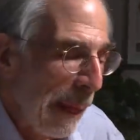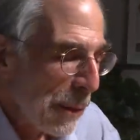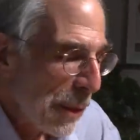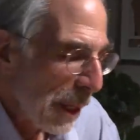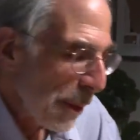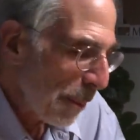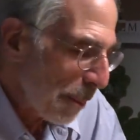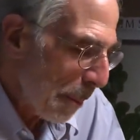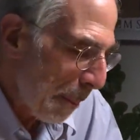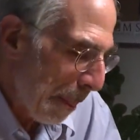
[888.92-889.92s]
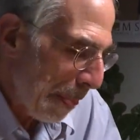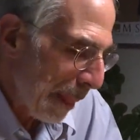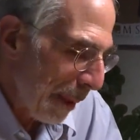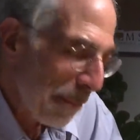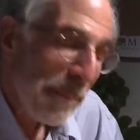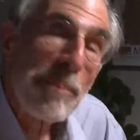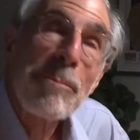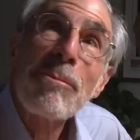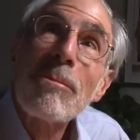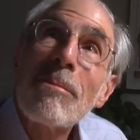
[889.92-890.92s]
you couldn't draw them, and even if you
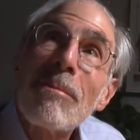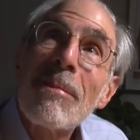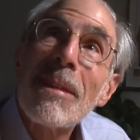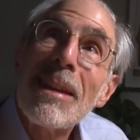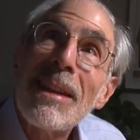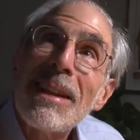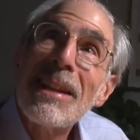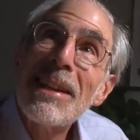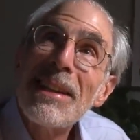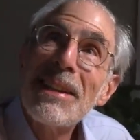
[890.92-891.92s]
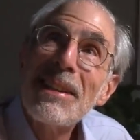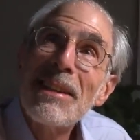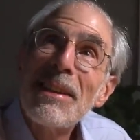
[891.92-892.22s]
knew them, you couldn't draw them.